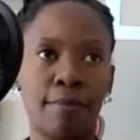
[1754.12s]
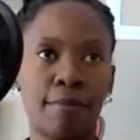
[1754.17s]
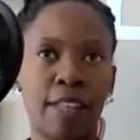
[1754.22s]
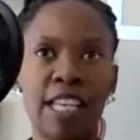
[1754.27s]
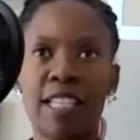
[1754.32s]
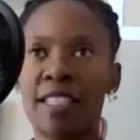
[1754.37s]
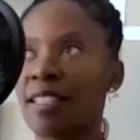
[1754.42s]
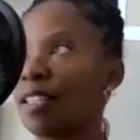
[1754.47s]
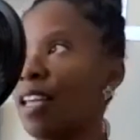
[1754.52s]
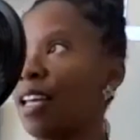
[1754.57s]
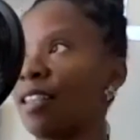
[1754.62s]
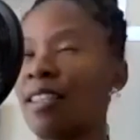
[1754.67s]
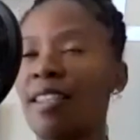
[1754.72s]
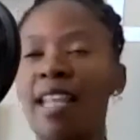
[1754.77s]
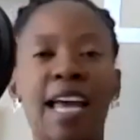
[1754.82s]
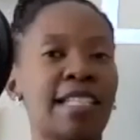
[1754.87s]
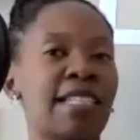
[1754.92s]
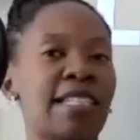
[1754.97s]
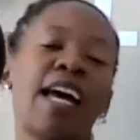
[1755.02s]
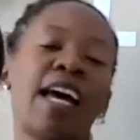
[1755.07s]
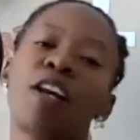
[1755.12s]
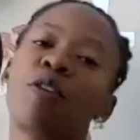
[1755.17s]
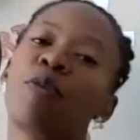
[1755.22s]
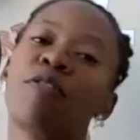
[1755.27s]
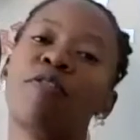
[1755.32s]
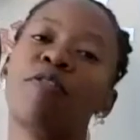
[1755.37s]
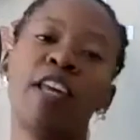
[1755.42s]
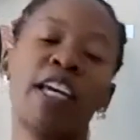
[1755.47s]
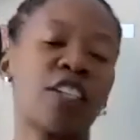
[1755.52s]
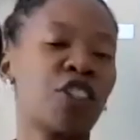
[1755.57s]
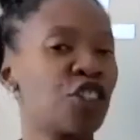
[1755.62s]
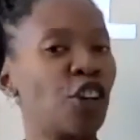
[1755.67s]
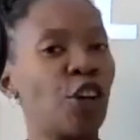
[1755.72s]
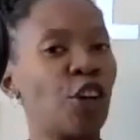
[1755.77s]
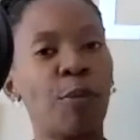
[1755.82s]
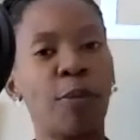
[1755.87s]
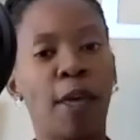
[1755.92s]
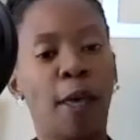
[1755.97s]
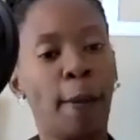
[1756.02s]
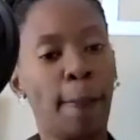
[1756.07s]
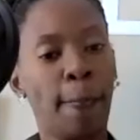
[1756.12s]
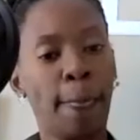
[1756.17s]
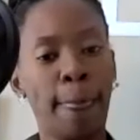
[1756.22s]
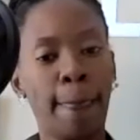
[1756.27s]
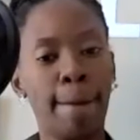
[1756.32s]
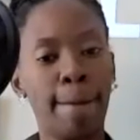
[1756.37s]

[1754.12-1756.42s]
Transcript: That's not a reflection on me.